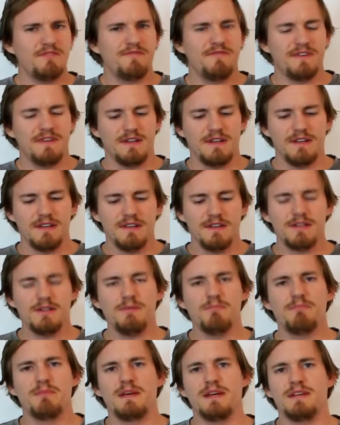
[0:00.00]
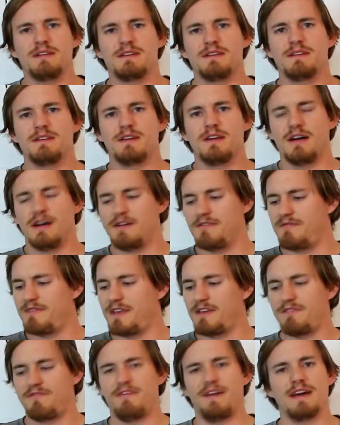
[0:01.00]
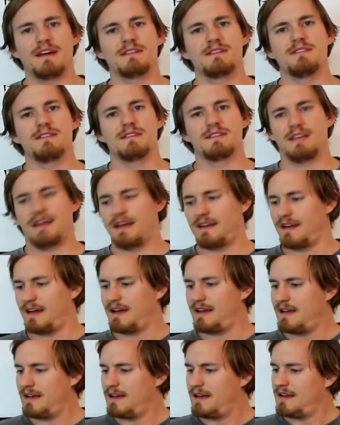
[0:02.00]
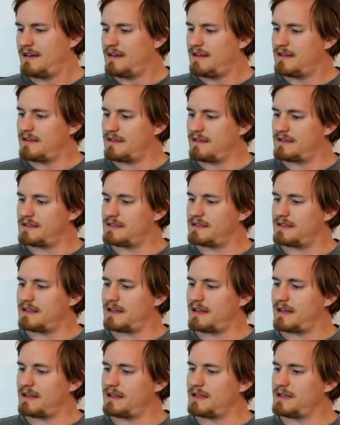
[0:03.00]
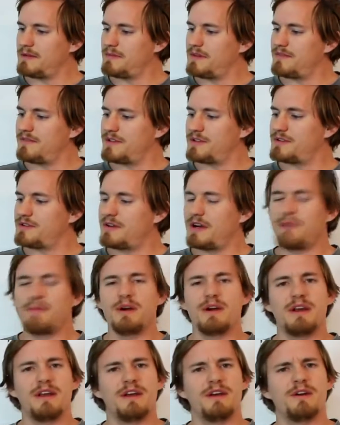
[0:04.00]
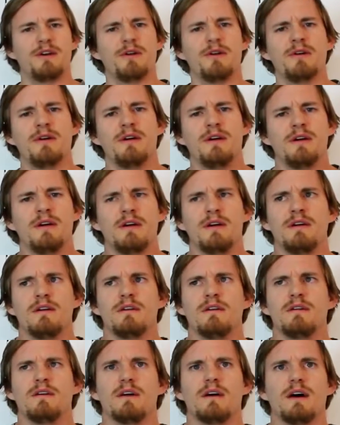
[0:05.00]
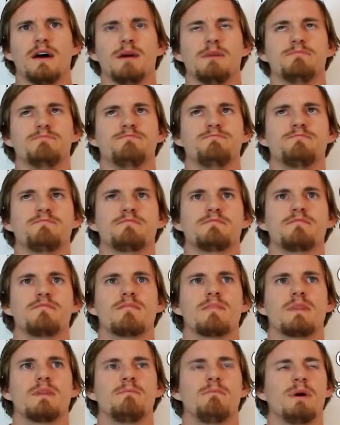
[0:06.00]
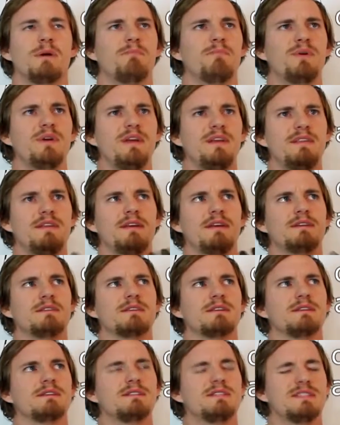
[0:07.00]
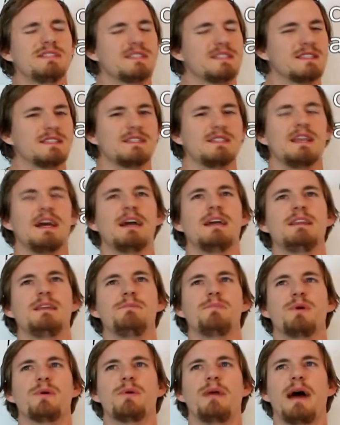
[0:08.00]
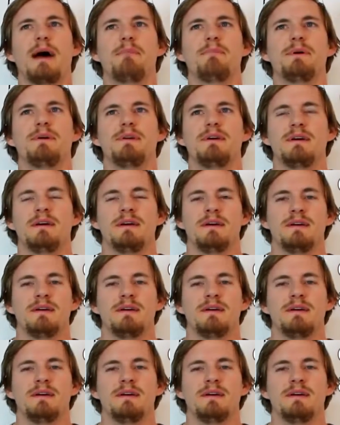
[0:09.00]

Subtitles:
to feel a little bit of the effects of the cyanide. You can see I got a little bit of a tremor here. My breathing is just slightly more rapid,